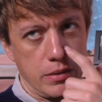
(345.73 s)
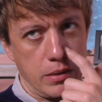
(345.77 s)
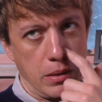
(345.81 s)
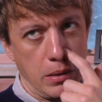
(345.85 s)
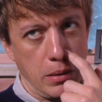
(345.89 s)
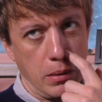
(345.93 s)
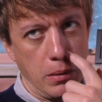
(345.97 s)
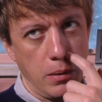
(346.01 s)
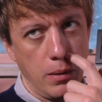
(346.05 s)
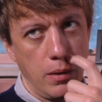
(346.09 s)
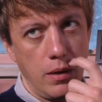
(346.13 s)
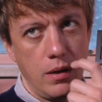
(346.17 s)
So
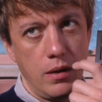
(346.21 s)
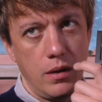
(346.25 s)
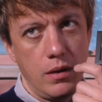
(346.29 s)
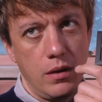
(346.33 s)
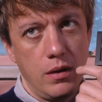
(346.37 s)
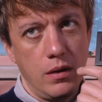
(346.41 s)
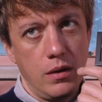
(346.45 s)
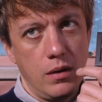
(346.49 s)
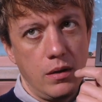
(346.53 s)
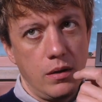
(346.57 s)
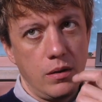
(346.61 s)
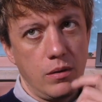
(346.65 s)

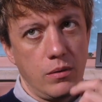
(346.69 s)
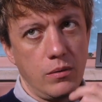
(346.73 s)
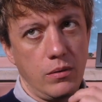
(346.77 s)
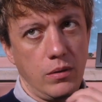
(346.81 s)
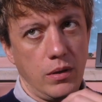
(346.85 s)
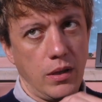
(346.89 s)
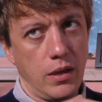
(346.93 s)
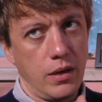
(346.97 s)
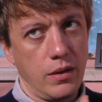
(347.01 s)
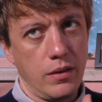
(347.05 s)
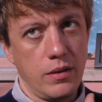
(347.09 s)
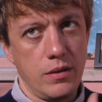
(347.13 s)

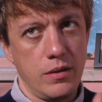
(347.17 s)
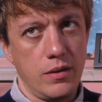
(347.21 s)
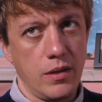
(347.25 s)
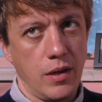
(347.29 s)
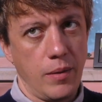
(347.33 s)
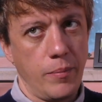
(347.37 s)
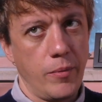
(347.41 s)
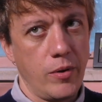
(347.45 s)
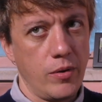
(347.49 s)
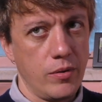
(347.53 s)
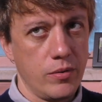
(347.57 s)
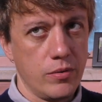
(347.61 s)
a lot of the
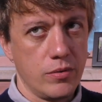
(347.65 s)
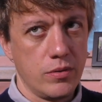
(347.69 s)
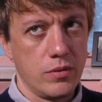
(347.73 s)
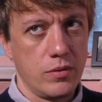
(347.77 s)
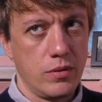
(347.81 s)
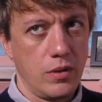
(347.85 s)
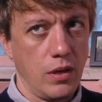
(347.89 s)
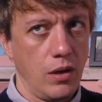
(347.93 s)
demos,